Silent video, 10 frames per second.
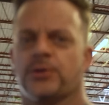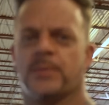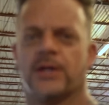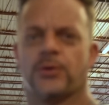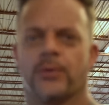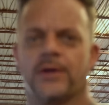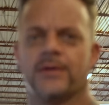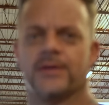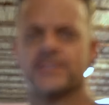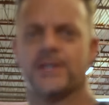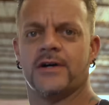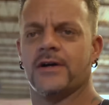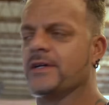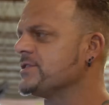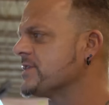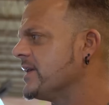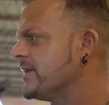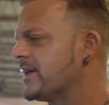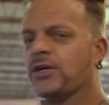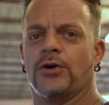or better wheel on this car. It's just kind of
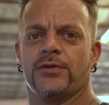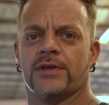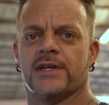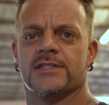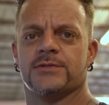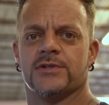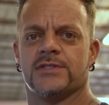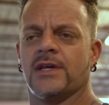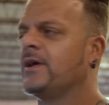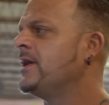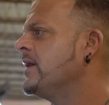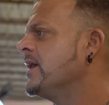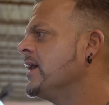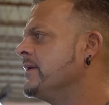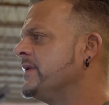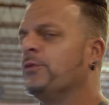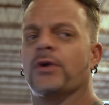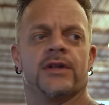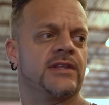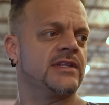like a goal of the customers. He
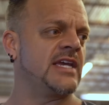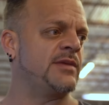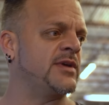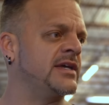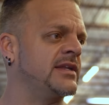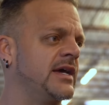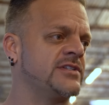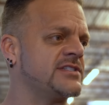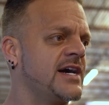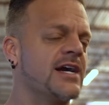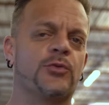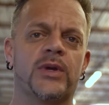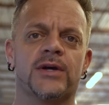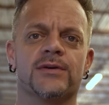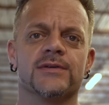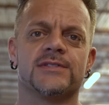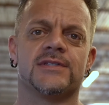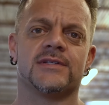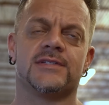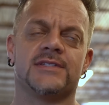wanted the Demon stock wheels,
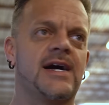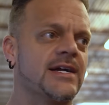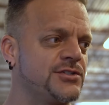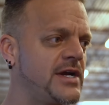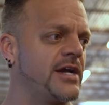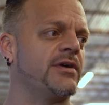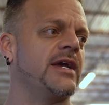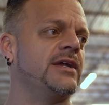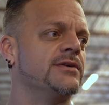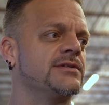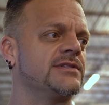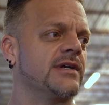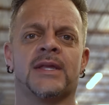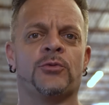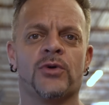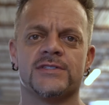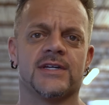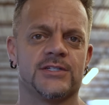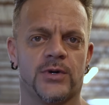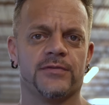stock drag radials, and he wants
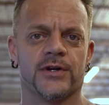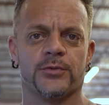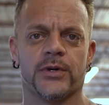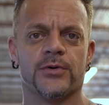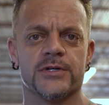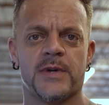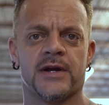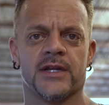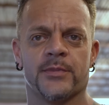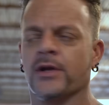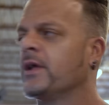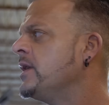that 1200 wheel horsepower number.